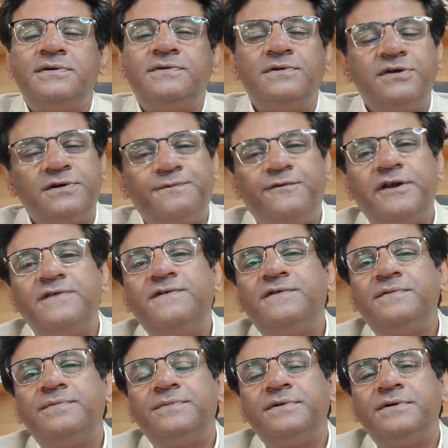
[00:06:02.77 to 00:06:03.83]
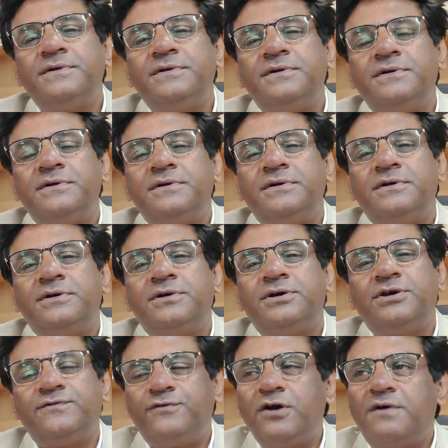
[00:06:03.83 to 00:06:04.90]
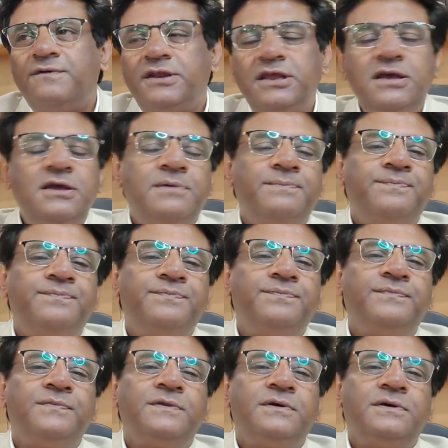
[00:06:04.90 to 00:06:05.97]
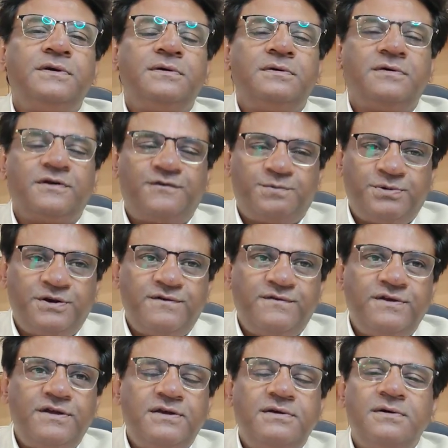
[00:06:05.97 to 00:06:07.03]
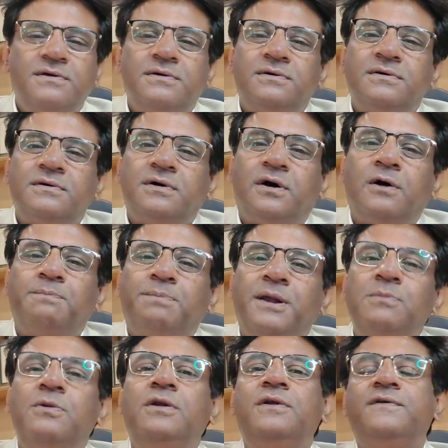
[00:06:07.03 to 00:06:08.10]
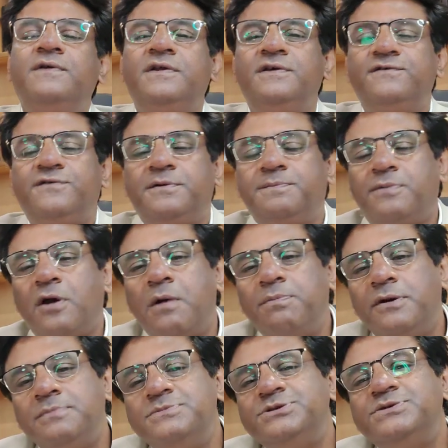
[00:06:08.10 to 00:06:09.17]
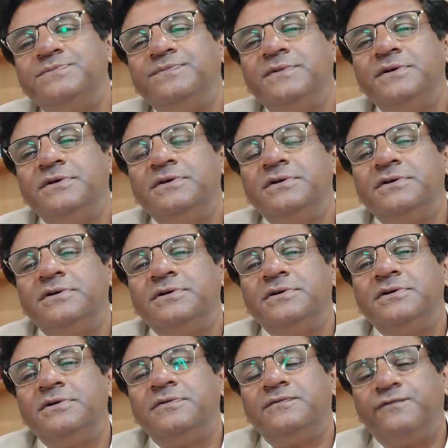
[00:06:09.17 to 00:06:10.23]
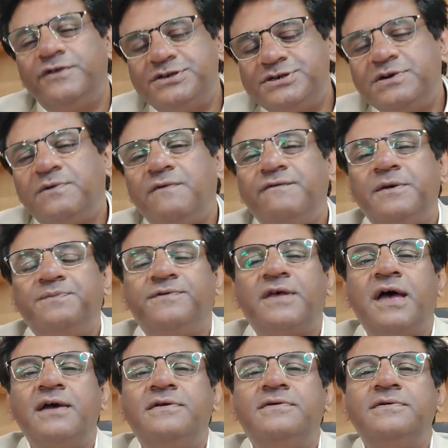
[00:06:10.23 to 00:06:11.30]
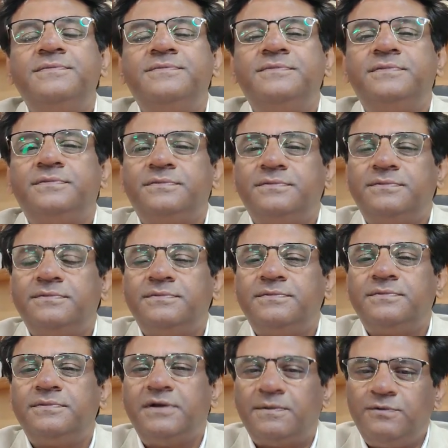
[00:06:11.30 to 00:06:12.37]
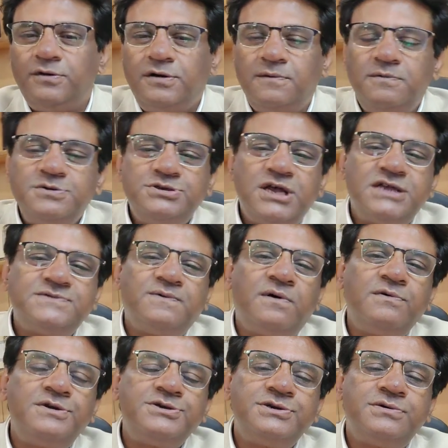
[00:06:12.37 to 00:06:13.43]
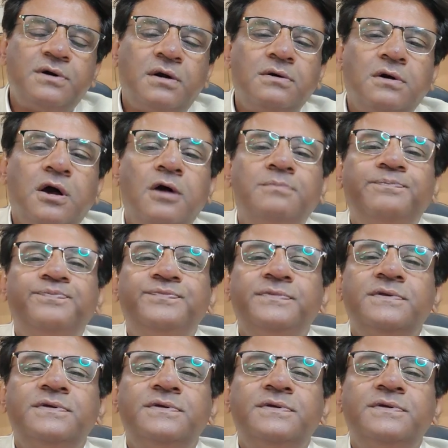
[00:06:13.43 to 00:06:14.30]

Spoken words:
So dear friends, if you have any respiratory or pulmonary related problems, visit our website www.saansfoundation.com.